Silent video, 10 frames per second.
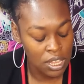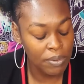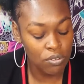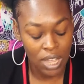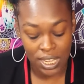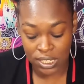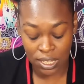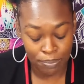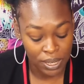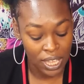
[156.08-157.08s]
some of you guys
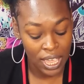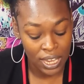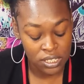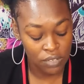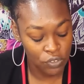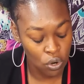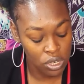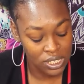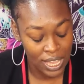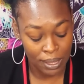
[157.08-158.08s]
it can be an ex of
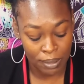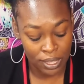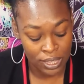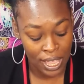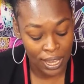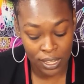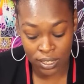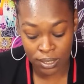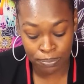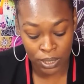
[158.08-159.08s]
yours that that
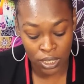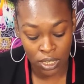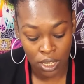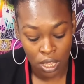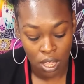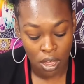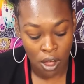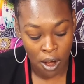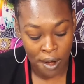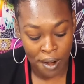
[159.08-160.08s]
could be
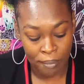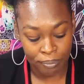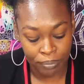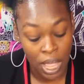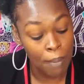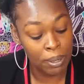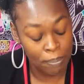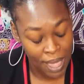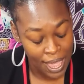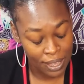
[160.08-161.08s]
um
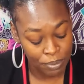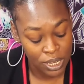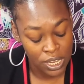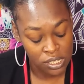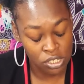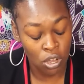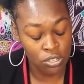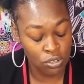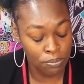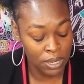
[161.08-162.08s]
coming back because it's
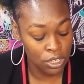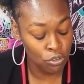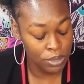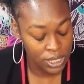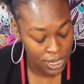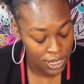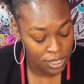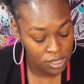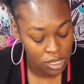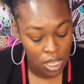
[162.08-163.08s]
also mean new
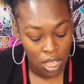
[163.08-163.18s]
beginnings.